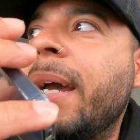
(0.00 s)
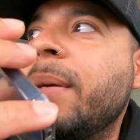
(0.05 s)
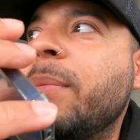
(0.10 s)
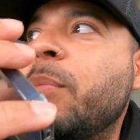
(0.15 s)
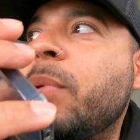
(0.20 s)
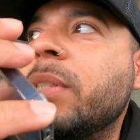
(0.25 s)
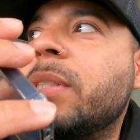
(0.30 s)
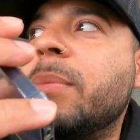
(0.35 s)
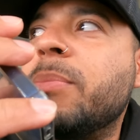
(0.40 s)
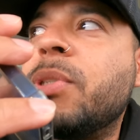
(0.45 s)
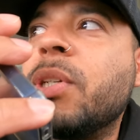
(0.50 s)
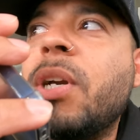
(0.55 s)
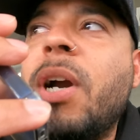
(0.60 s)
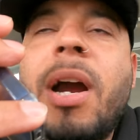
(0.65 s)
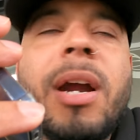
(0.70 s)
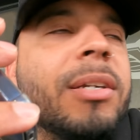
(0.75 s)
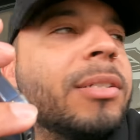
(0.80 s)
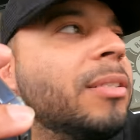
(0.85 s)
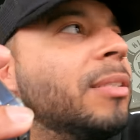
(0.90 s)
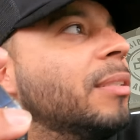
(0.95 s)
right, bring some
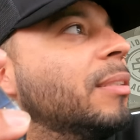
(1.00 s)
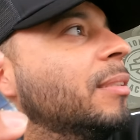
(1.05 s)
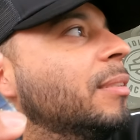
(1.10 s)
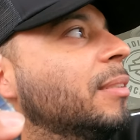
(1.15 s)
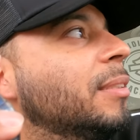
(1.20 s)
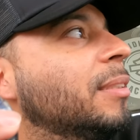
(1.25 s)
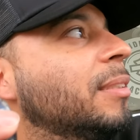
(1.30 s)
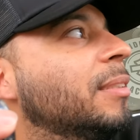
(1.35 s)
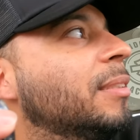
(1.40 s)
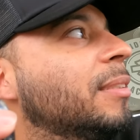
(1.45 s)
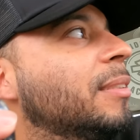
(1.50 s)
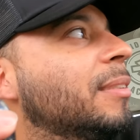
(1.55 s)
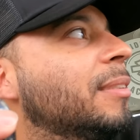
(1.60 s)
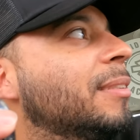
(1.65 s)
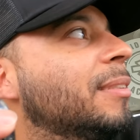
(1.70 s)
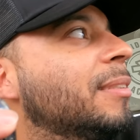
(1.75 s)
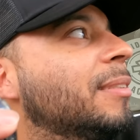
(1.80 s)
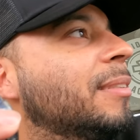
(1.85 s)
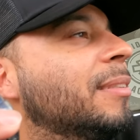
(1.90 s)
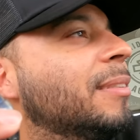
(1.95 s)
cigars. All
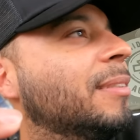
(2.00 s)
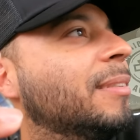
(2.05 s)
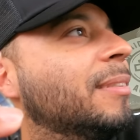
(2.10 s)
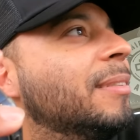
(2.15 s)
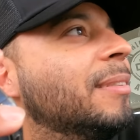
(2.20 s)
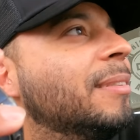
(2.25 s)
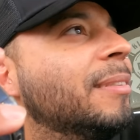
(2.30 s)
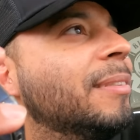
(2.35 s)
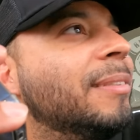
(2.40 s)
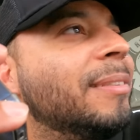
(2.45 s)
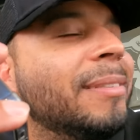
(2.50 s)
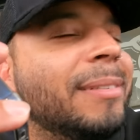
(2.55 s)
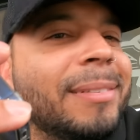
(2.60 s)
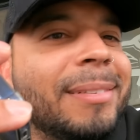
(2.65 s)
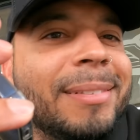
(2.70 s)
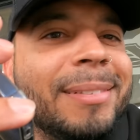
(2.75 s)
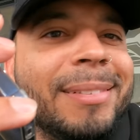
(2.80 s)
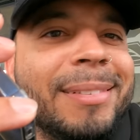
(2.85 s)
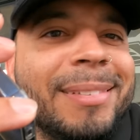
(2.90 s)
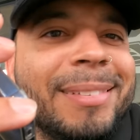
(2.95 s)

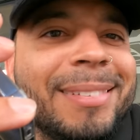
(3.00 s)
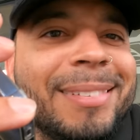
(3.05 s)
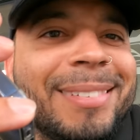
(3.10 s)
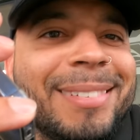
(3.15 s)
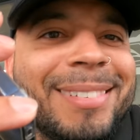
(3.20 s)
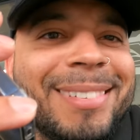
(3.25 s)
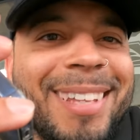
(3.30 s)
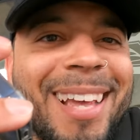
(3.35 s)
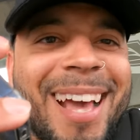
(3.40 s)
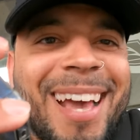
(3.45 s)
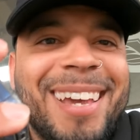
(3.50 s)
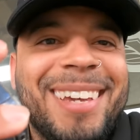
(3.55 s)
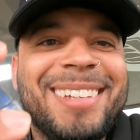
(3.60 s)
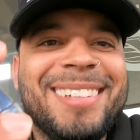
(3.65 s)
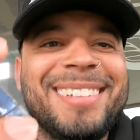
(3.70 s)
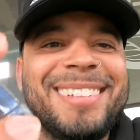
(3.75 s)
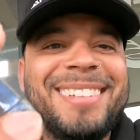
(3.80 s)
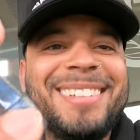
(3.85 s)
right. All right.